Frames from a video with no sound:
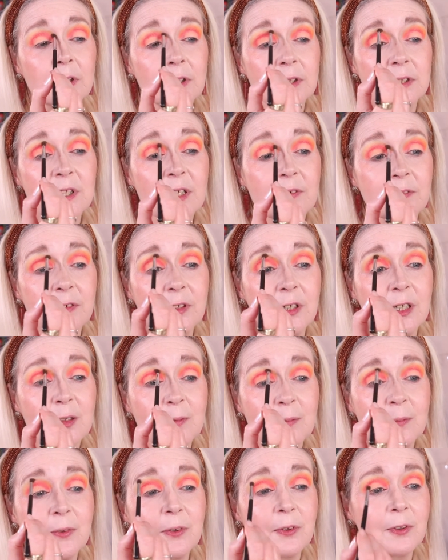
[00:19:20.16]
definitely
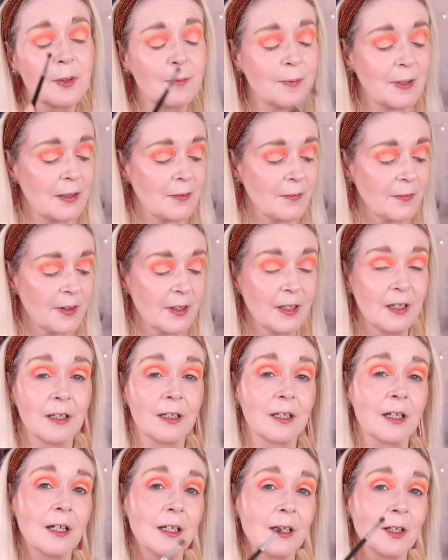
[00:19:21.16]
more about the
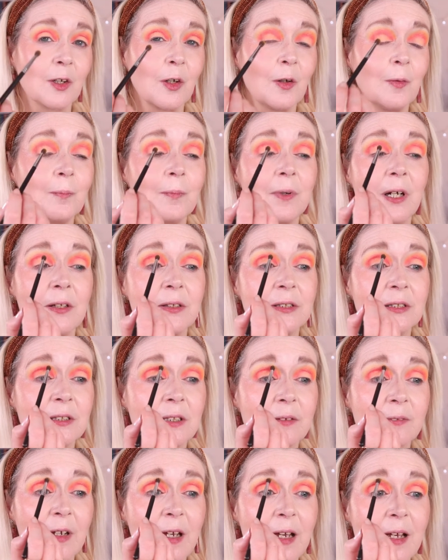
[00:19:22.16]
colour combos than
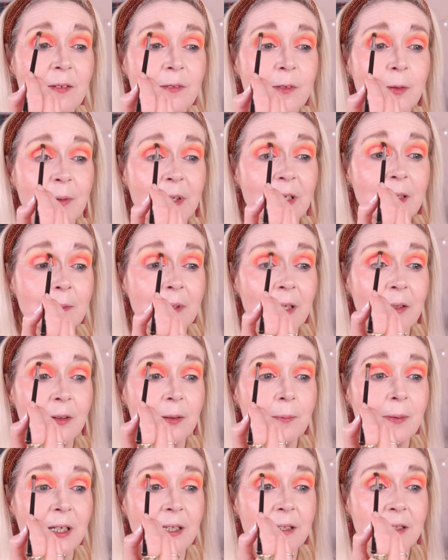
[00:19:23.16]
I've ever been about the
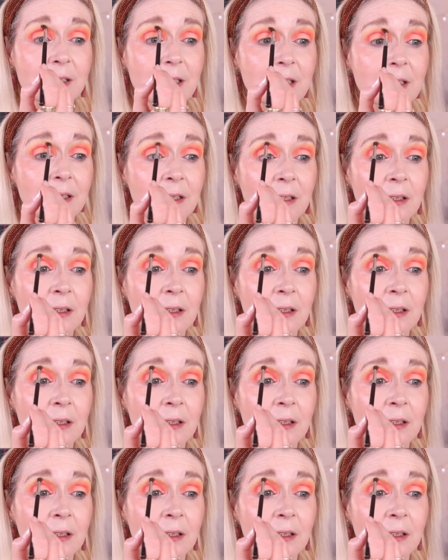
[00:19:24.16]
blending.